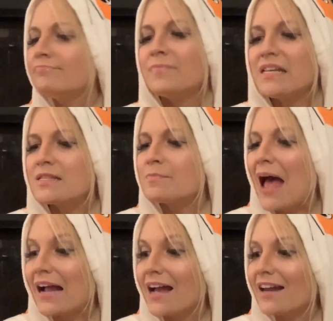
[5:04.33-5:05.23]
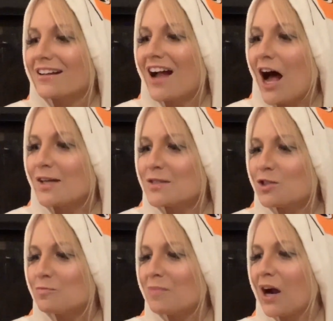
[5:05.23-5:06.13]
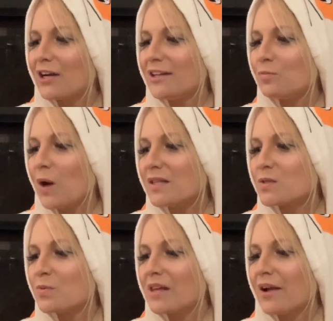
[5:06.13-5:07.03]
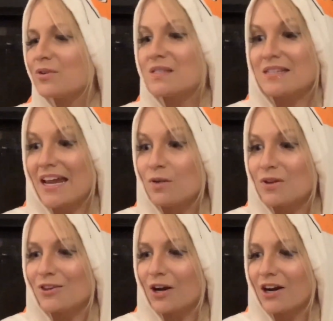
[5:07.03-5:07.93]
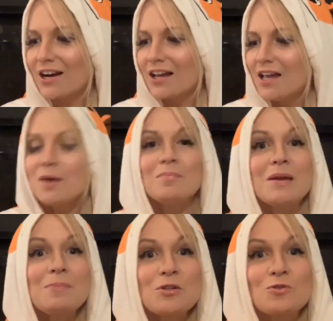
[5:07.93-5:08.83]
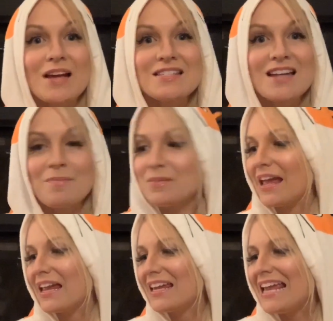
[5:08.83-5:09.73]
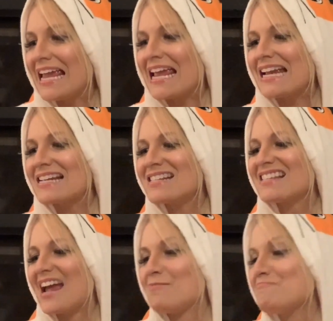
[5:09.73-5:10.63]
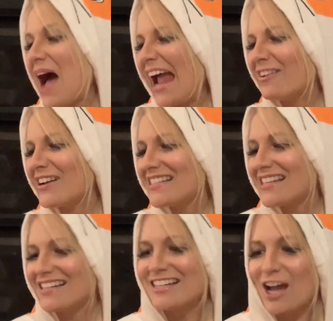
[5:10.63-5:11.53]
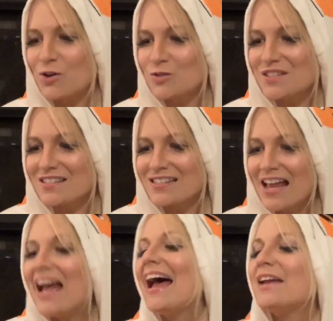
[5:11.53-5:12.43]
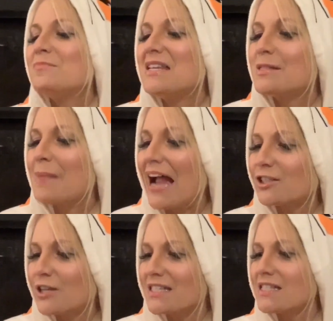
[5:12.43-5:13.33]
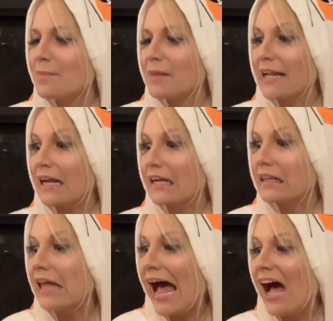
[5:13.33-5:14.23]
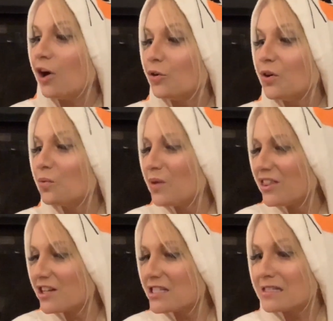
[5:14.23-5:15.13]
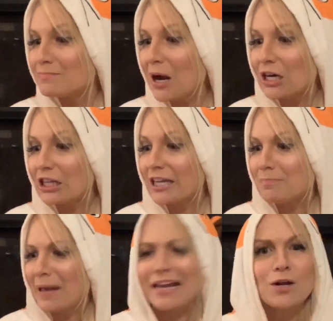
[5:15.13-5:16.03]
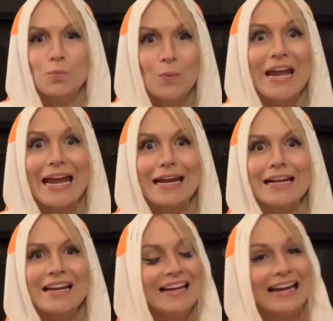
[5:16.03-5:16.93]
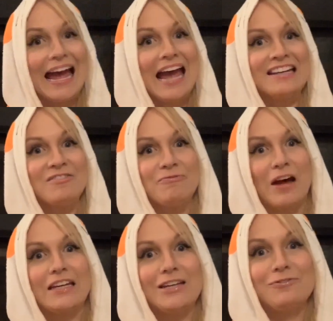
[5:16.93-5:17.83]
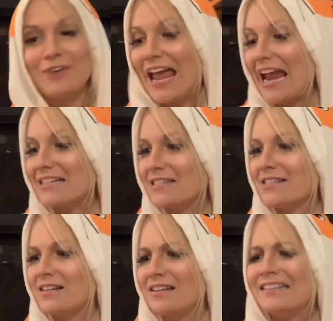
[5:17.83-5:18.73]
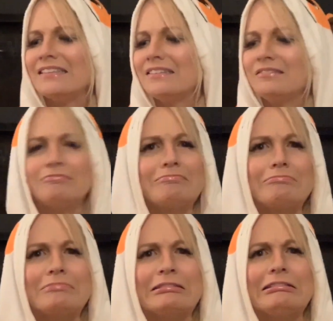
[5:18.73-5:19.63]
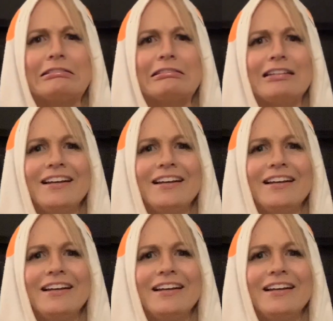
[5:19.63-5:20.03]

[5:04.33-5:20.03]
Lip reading: Miss Mac had a costume party once while I was staying with her. People dressed up like kings and pirates and ghosts, and Miss Mac dressed up like a clown with a sparkly pink wig and a funny face. Ooh.